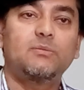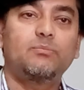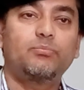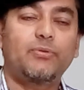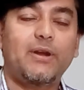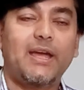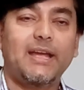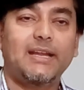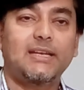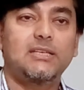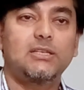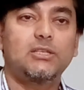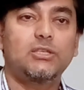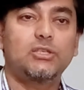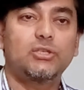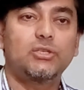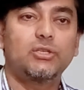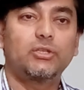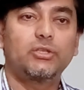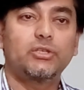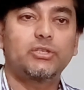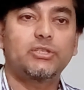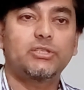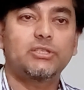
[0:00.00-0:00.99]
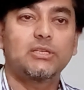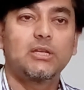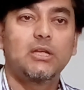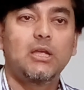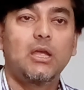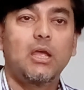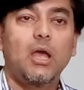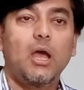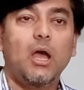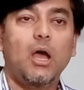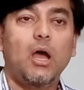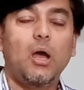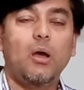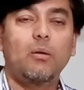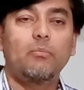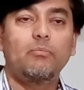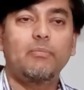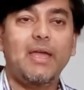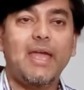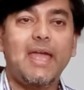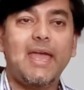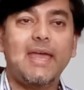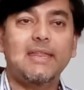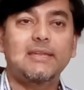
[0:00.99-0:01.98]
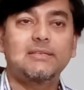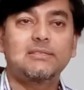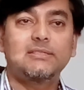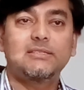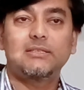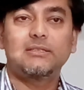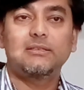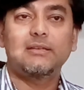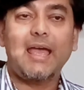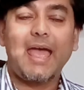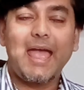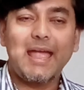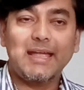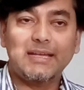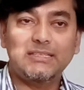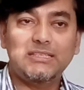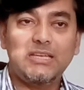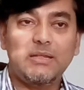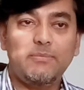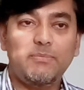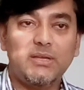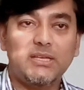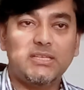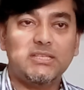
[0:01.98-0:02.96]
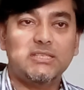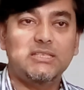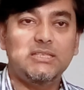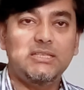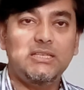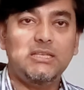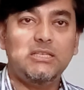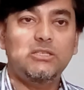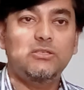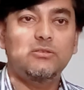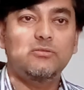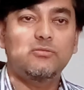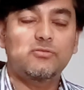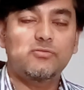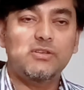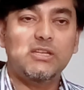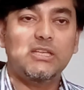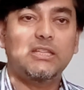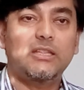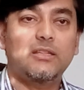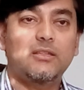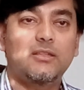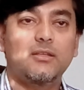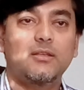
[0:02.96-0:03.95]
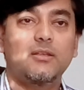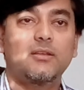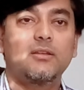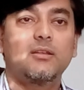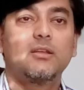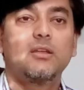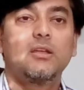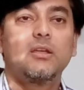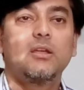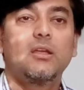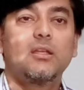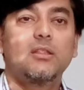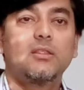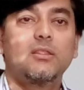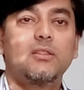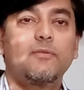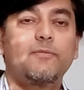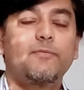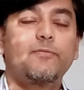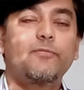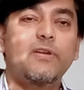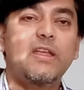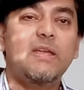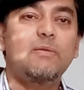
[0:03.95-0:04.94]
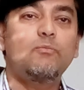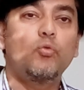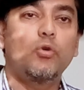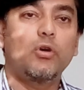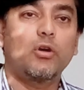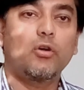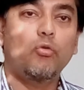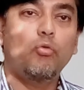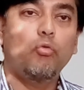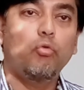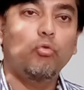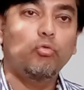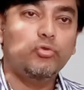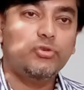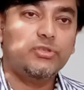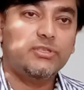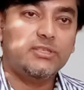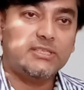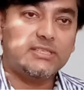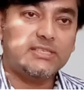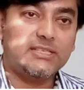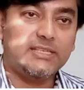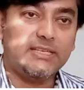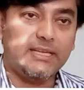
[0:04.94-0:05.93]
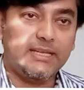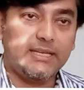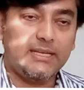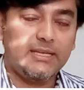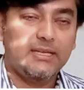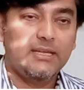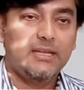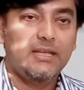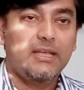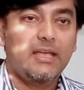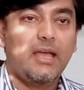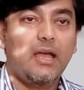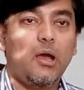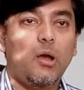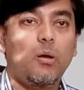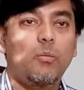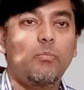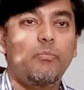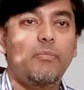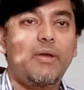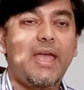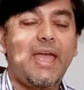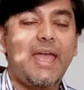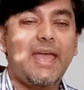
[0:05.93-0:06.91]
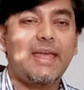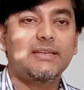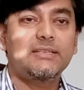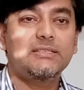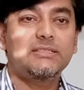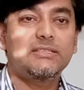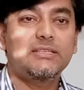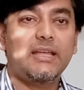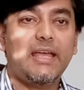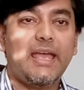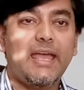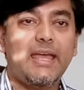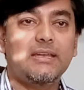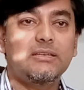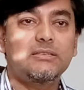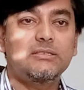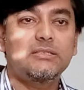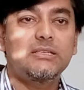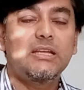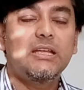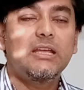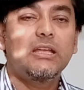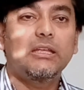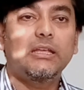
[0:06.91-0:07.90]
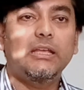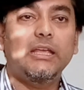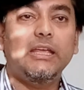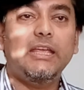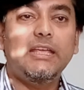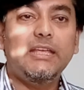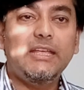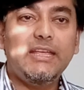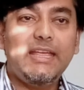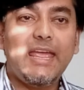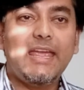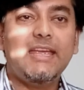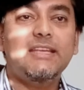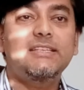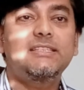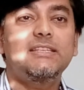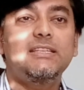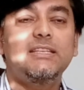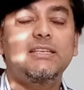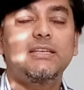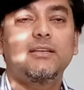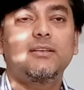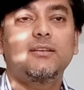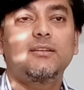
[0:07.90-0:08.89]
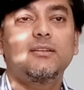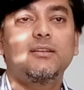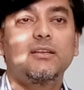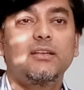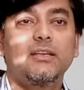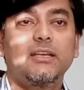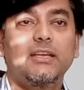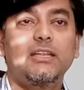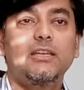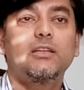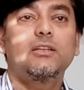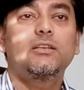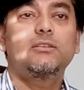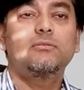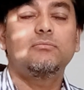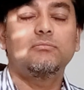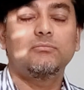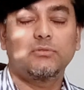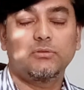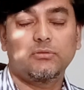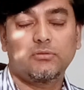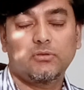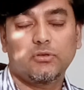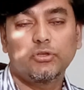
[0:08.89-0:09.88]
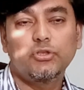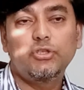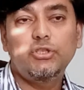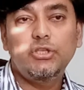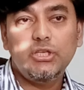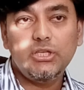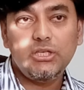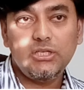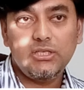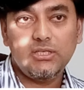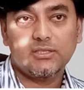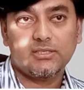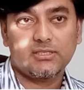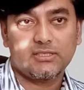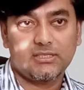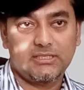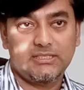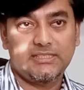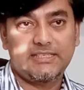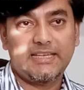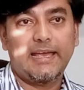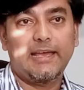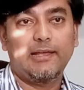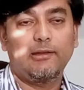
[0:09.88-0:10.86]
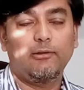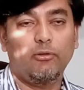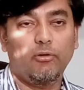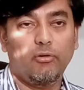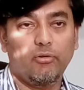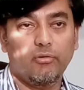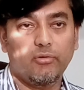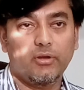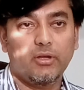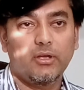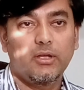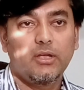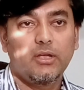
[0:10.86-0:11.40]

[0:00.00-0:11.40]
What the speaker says: practitioners, and academics need to treat the framework cautiously, and engage in a continuous dialogue